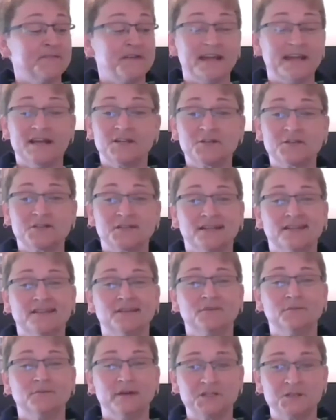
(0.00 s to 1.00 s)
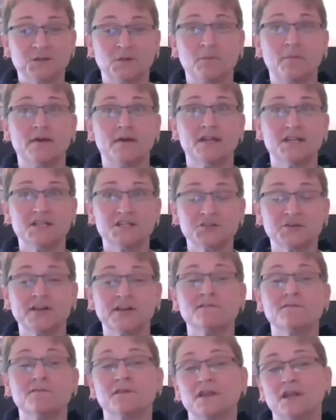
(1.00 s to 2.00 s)
Anderson, Regional
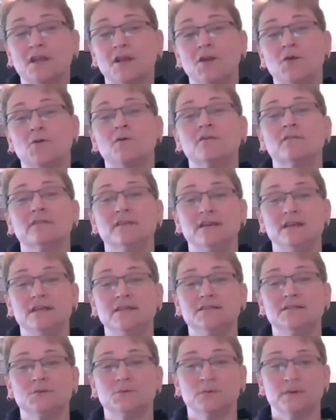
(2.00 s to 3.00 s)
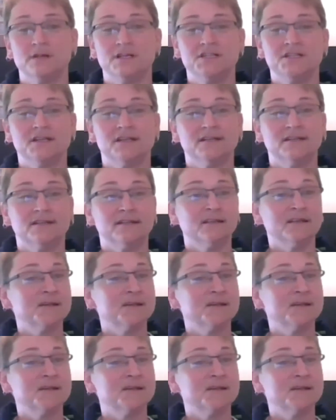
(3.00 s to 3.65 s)
Administrator for the Northeast region.